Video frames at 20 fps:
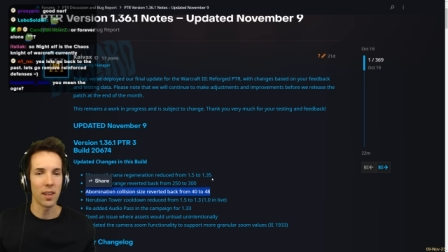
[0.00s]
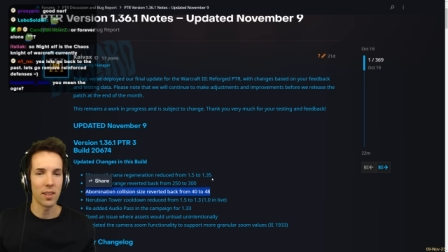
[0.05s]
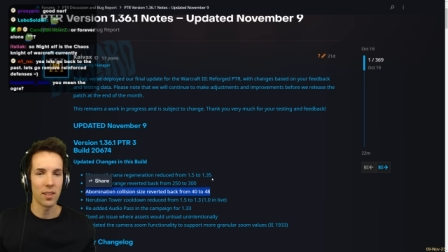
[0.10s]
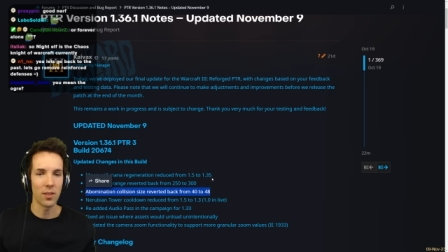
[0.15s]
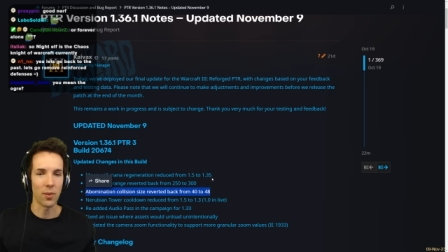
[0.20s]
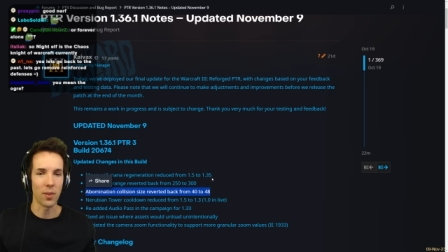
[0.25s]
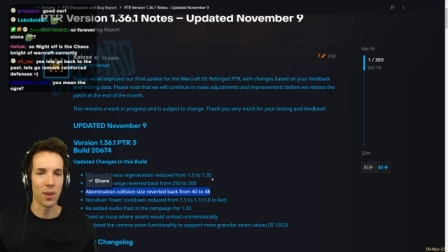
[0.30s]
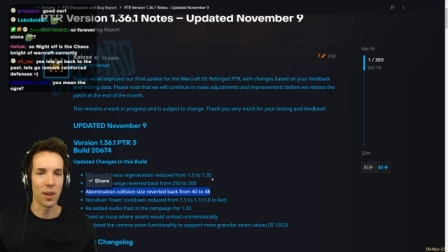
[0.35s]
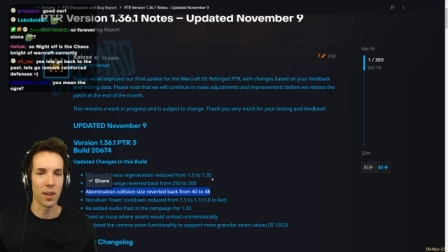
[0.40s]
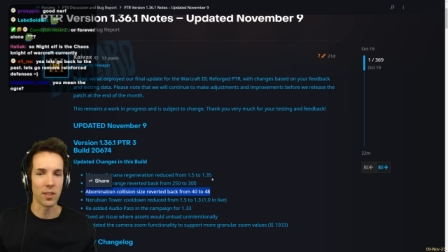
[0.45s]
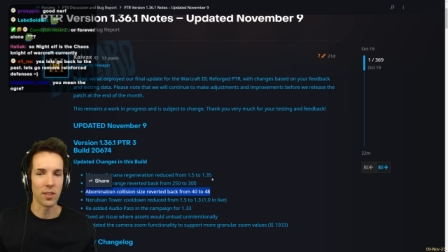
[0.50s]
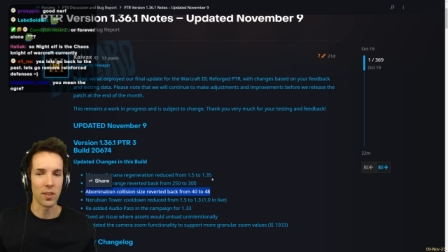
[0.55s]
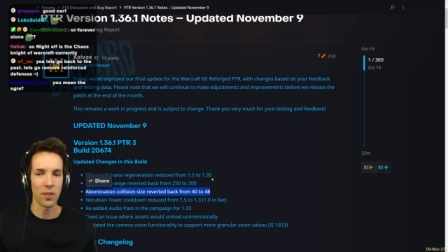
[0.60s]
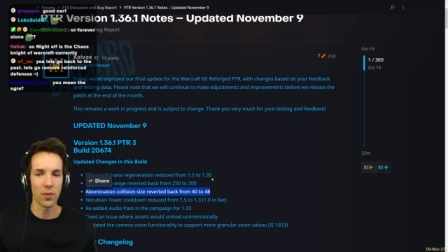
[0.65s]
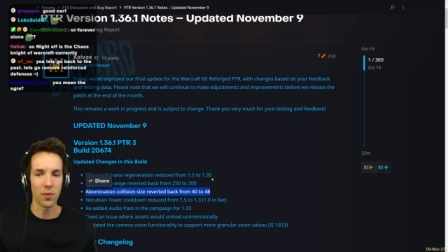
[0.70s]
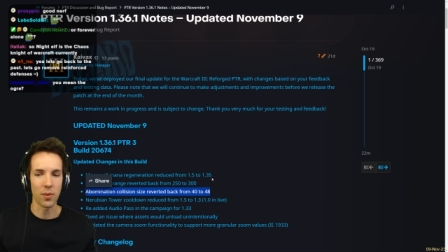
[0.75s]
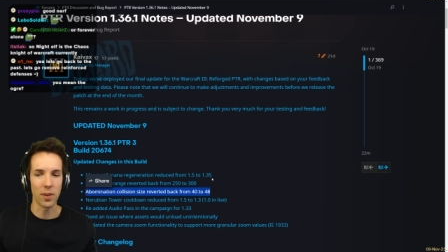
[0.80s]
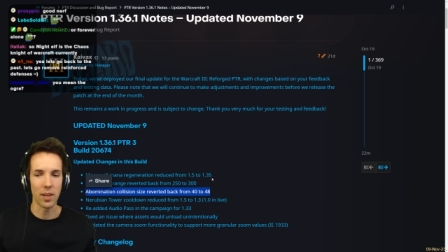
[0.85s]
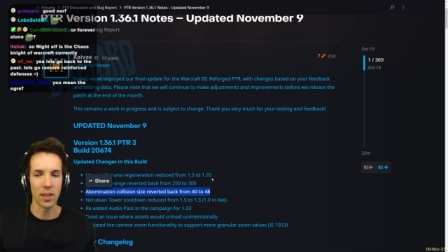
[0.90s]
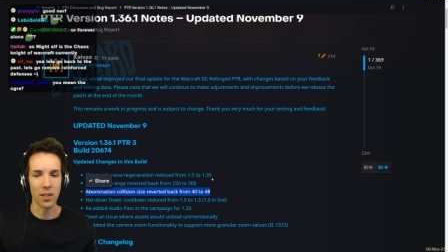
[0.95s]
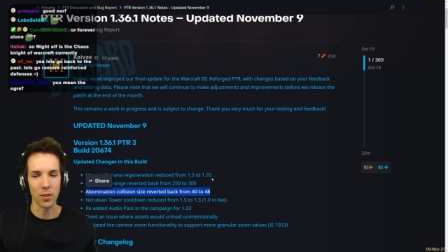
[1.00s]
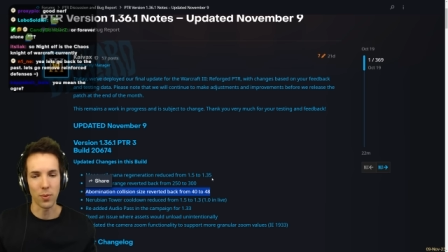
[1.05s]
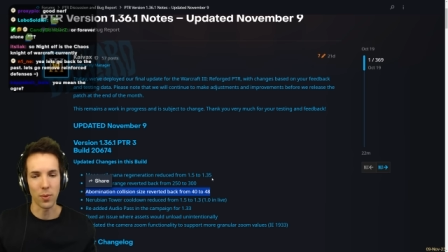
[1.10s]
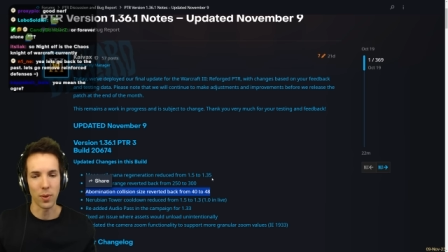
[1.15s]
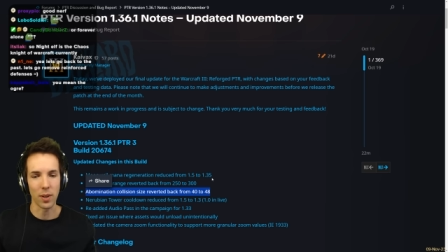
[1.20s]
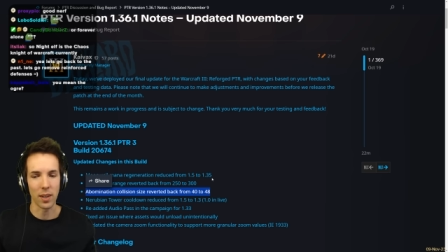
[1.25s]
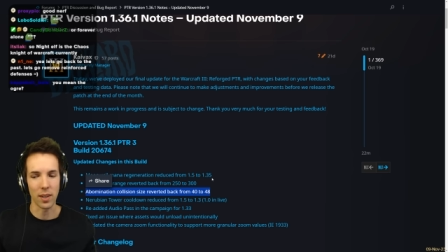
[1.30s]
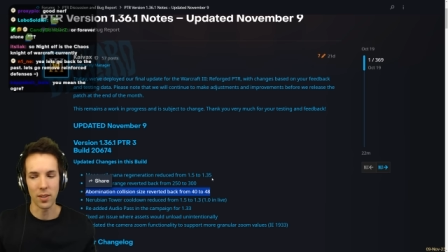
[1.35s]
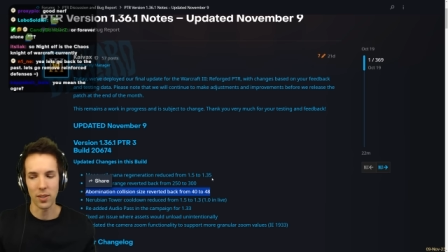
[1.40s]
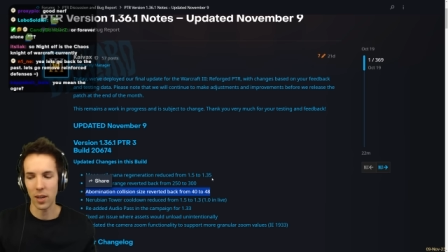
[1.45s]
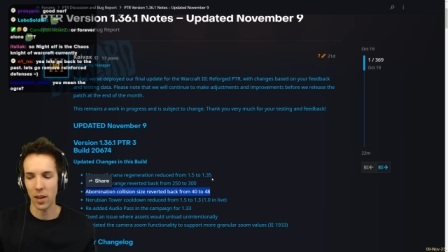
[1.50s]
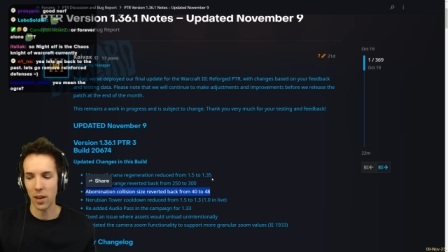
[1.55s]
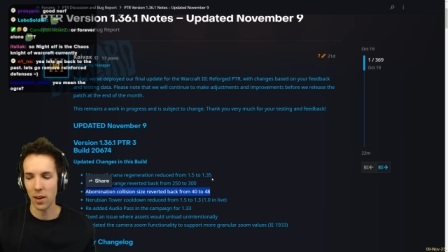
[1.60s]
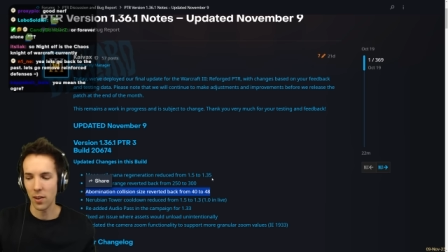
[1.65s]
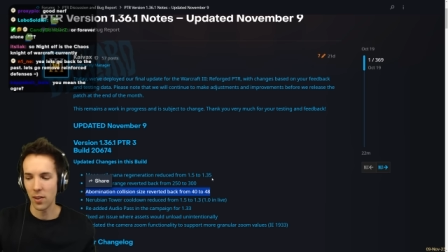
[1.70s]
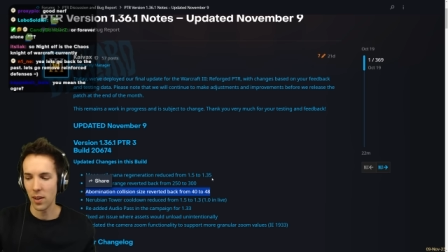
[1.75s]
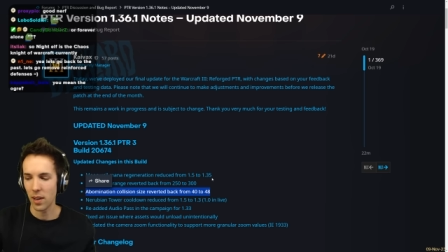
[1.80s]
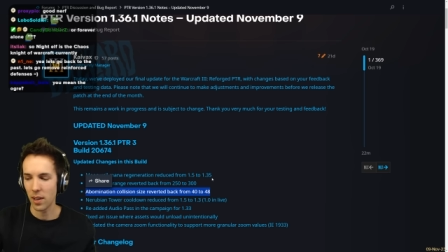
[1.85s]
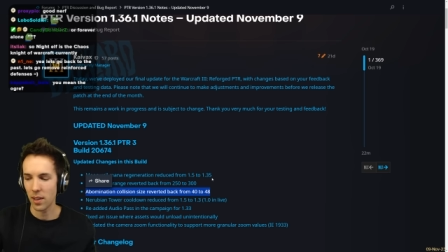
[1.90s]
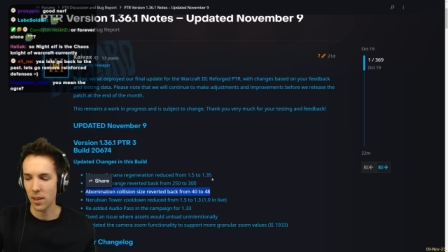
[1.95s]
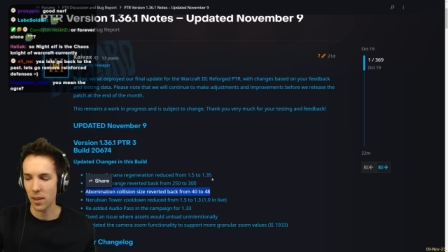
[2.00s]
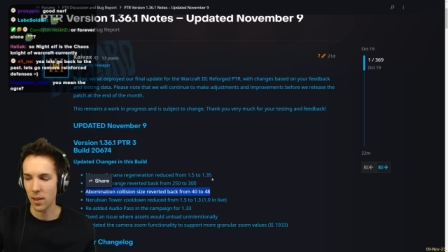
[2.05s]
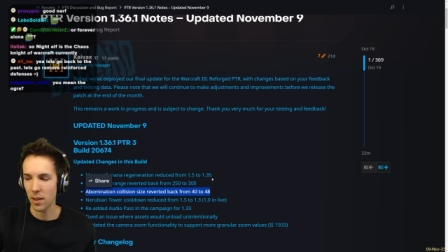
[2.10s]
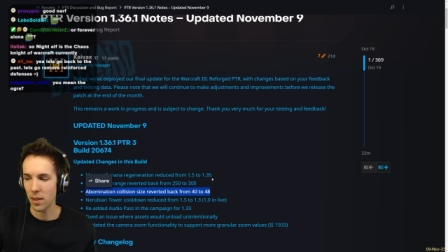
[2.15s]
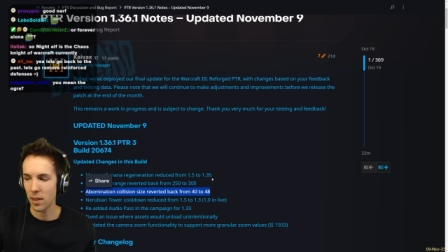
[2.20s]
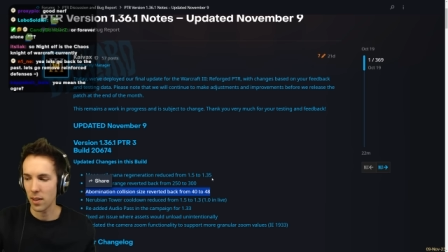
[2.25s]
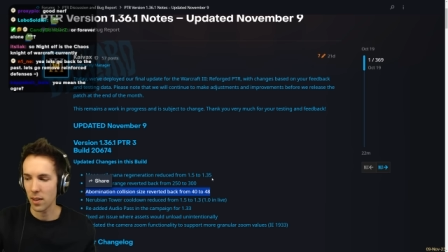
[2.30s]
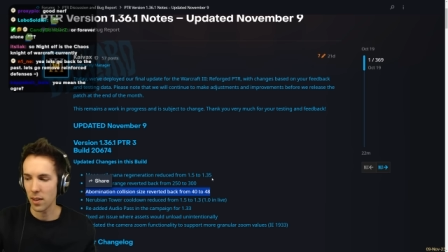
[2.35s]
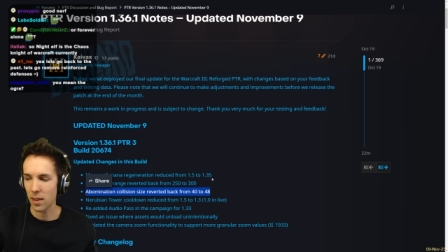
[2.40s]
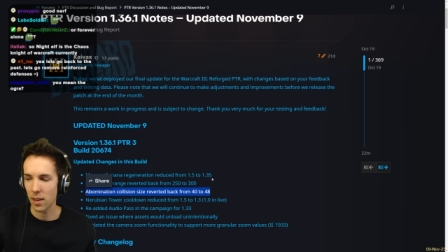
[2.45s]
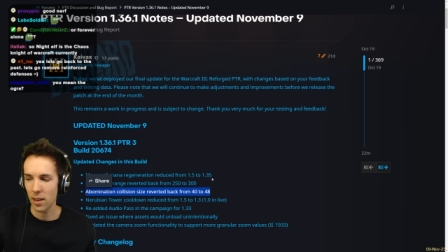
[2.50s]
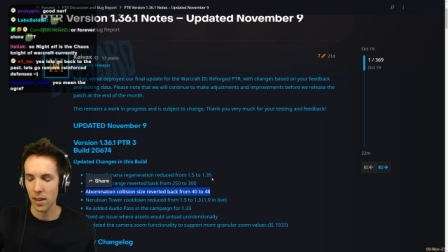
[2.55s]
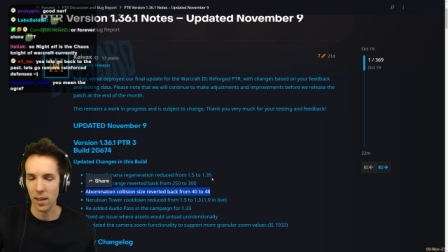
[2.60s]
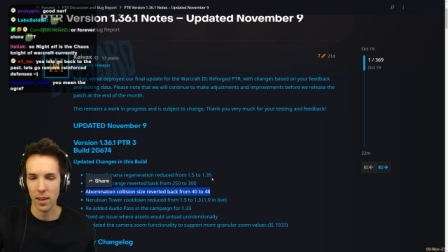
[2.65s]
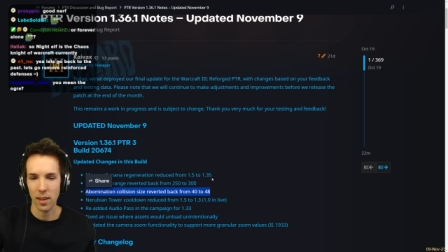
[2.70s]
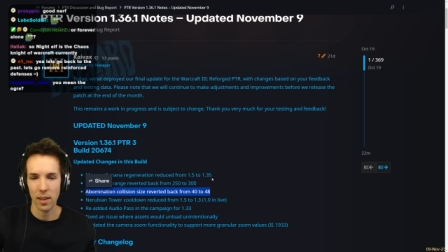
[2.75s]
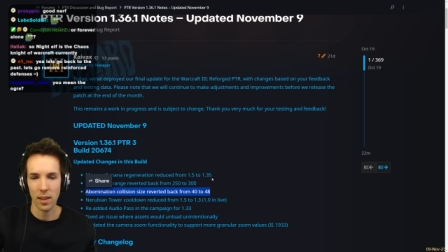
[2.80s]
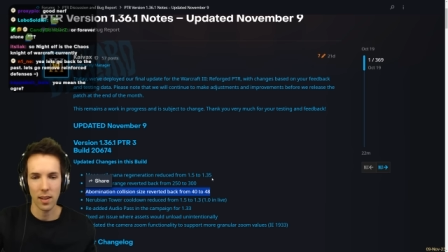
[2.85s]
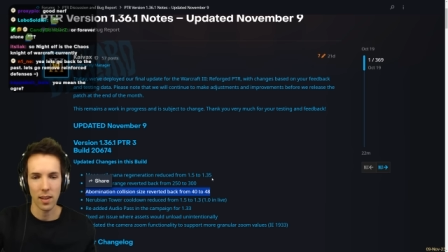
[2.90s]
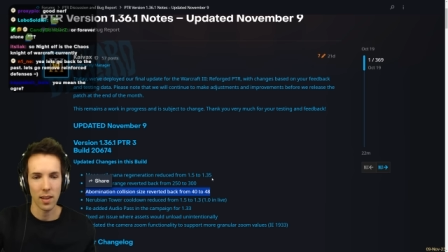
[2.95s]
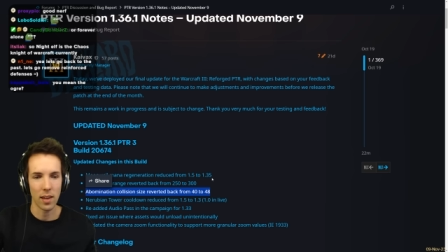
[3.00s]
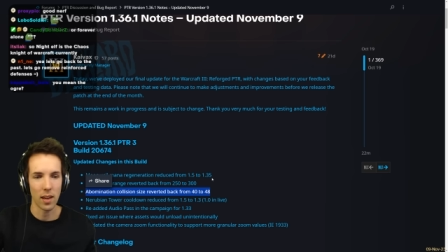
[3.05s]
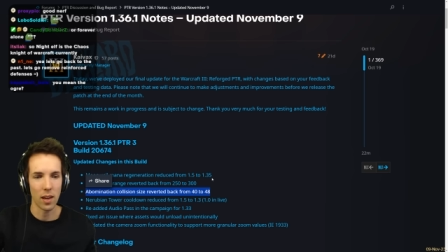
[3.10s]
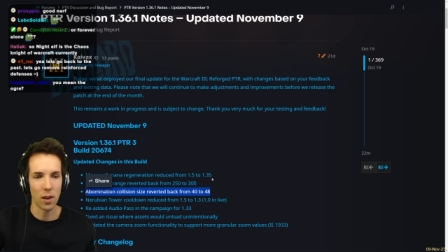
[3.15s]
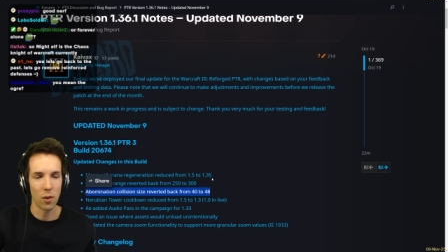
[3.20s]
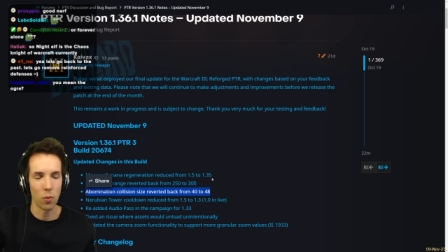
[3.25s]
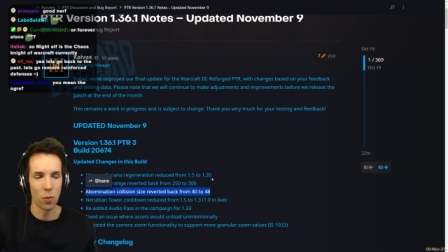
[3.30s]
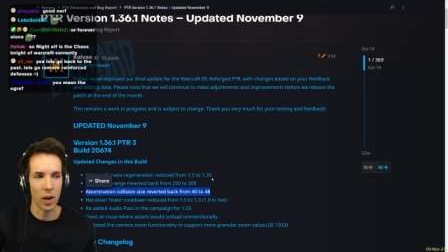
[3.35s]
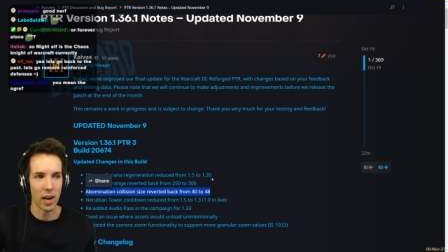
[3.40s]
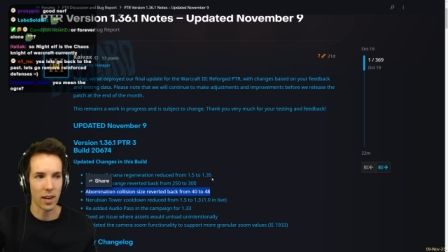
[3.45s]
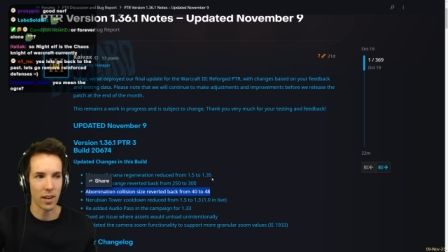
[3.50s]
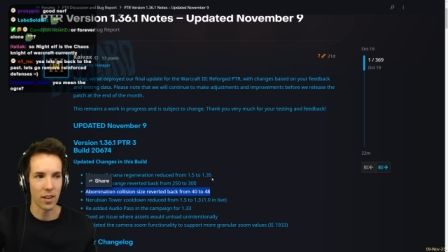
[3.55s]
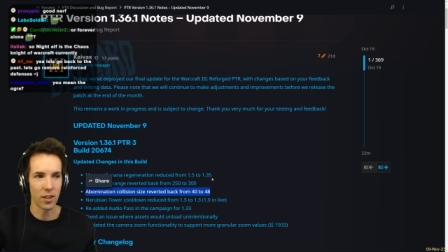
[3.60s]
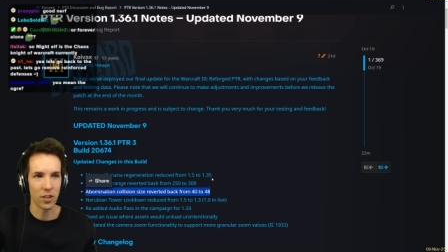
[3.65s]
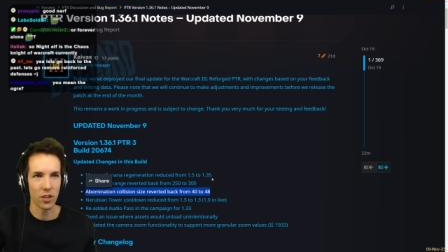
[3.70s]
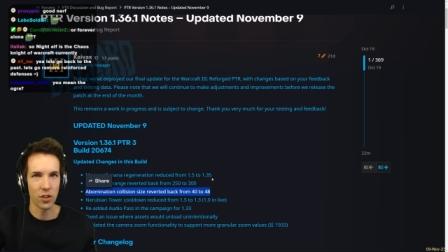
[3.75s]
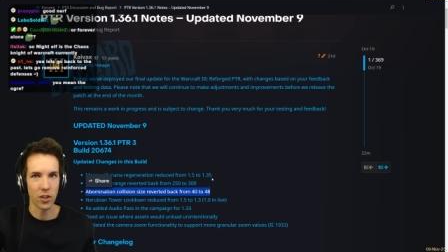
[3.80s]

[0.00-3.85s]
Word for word: 2003, that's 20 years ago. Awareness